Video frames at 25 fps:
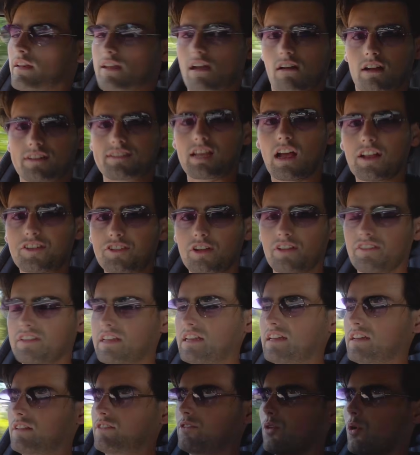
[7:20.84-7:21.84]
Now, I touched on the
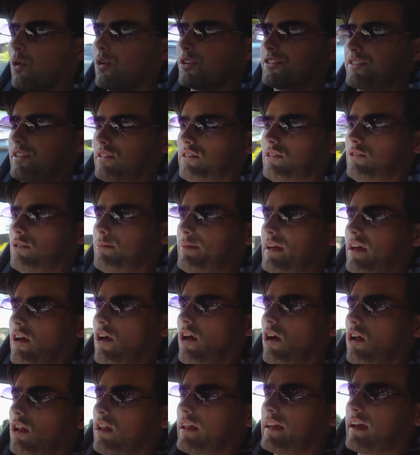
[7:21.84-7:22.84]
exhaust a little bit
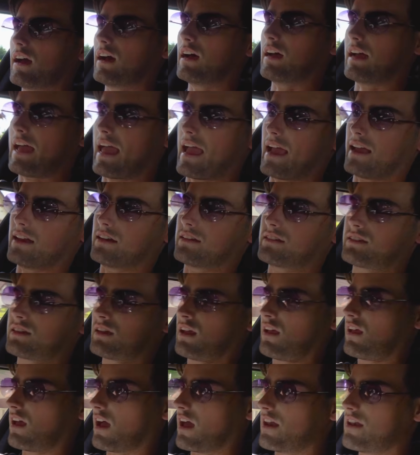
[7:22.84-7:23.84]
earlier, and
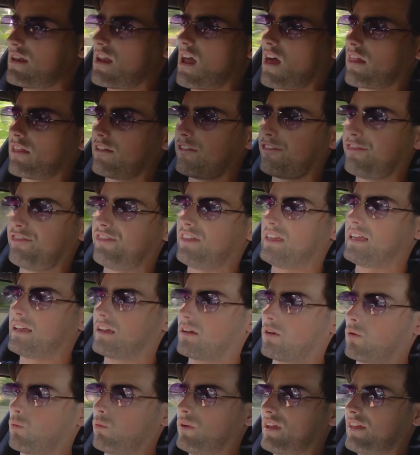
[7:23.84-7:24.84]
another
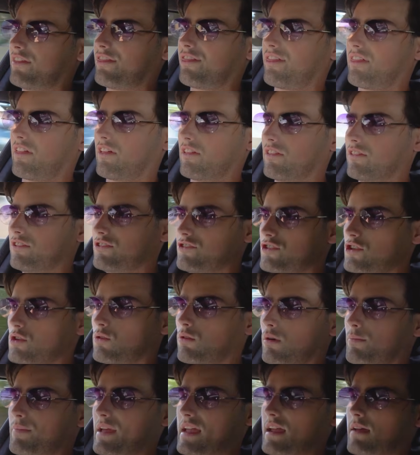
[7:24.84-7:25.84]
thing with
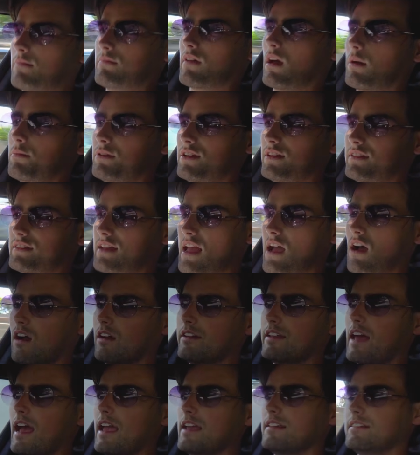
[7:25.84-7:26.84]
newer BMWs
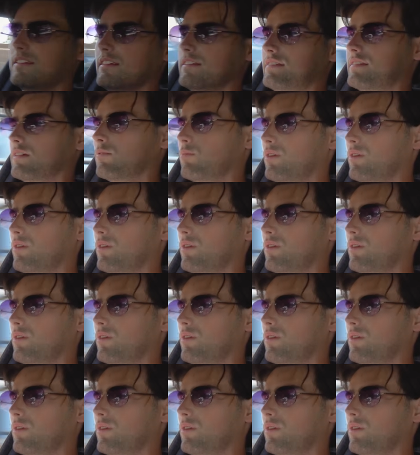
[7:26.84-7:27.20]
nowadays is that